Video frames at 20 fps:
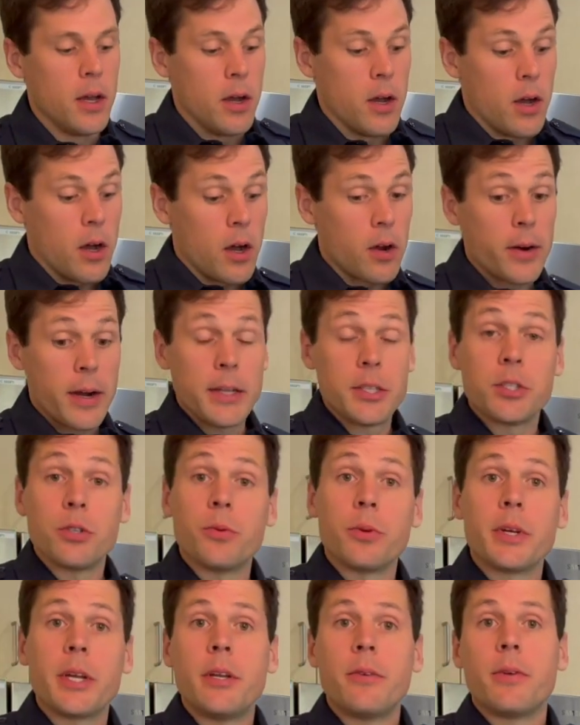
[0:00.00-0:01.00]
All right, so
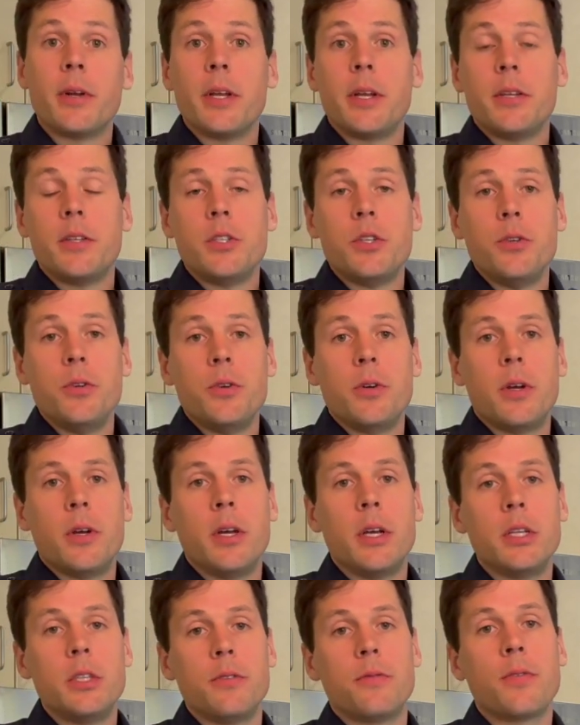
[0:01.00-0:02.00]
we're getting ready to
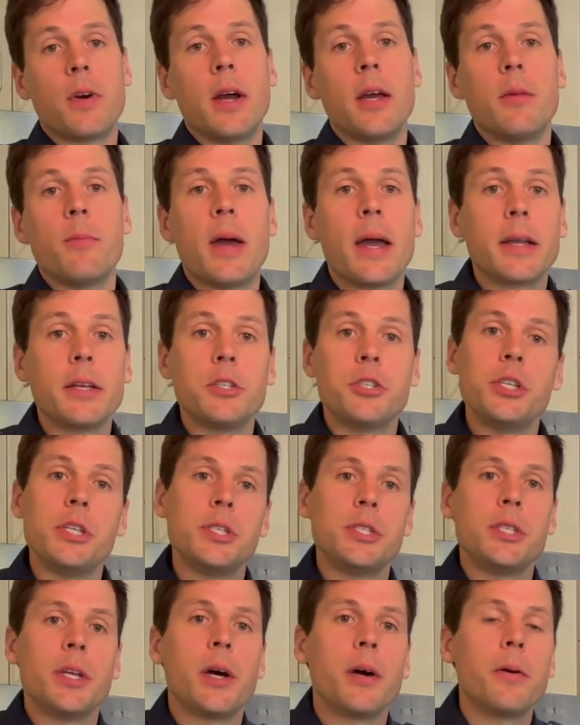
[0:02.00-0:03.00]
fry the mac and
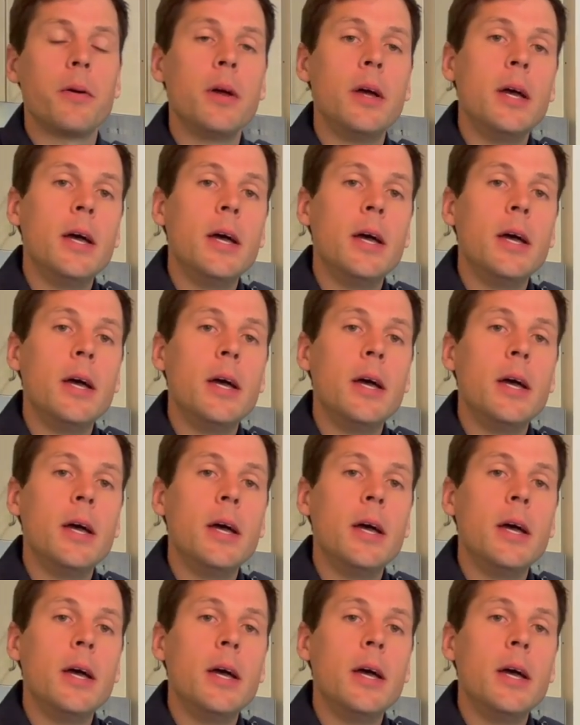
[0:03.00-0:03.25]
cheese now.